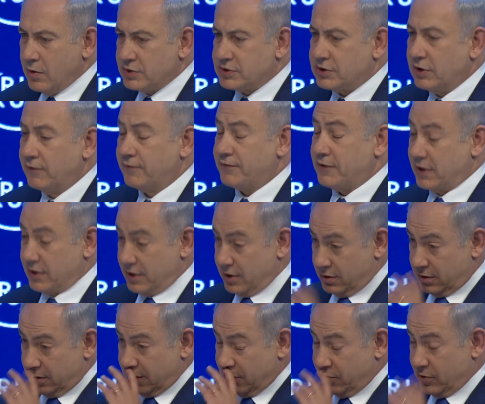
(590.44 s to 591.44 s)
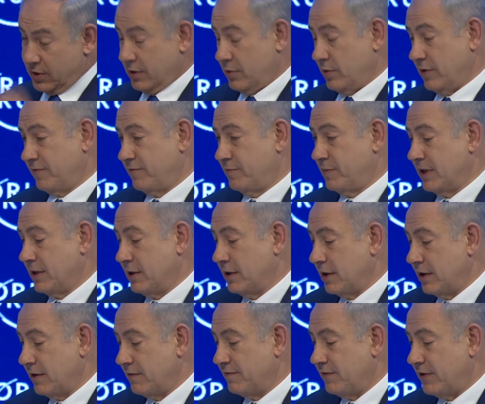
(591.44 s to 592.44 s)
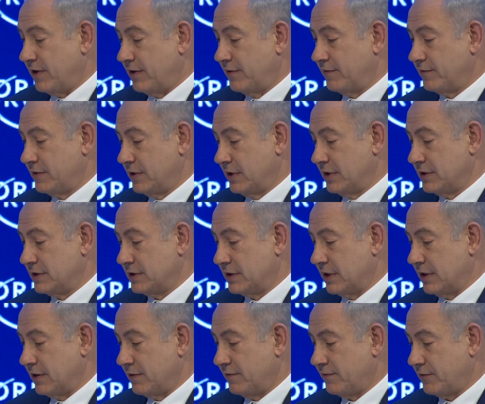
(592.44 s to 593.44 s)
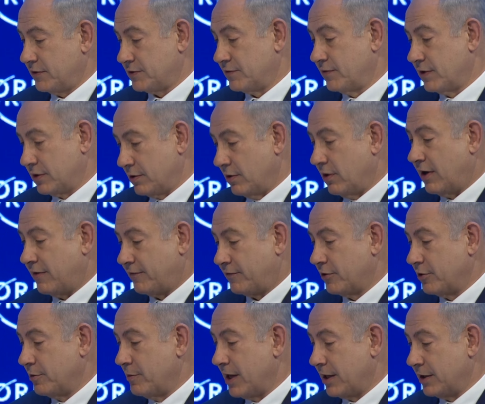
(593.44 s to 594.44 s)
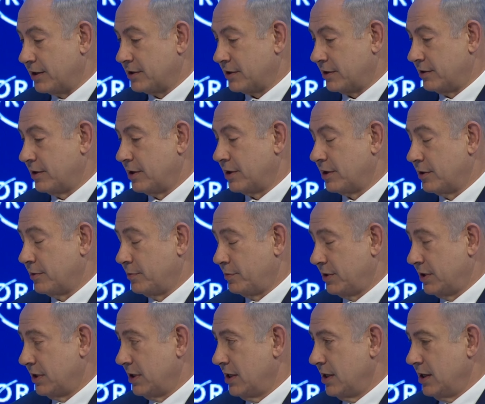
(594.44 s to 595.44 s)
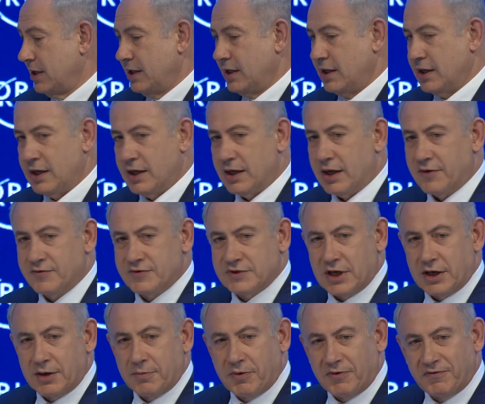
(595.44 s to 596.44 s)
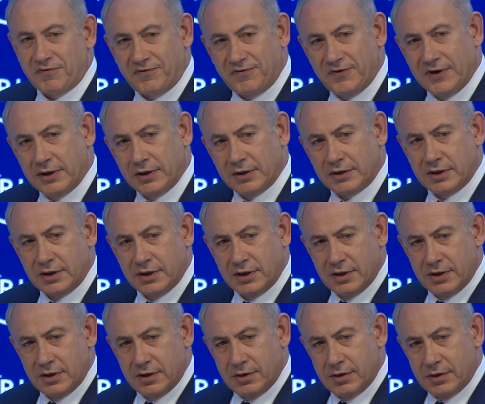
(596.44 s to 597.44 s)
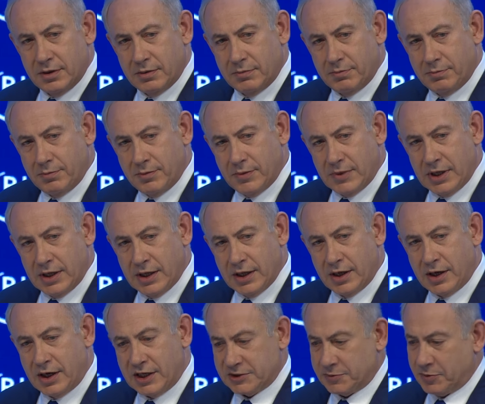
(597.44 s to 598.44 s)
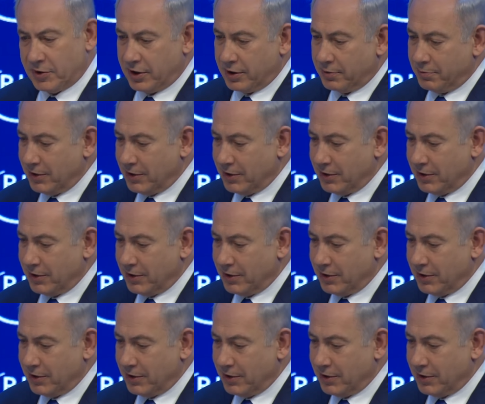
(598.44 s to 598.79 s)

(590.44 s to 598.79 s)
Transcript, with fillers: so far, the only way we've been involved is, uh, first of all, to offer humanitarian help. Uh, I've set up a field uh, hospital, a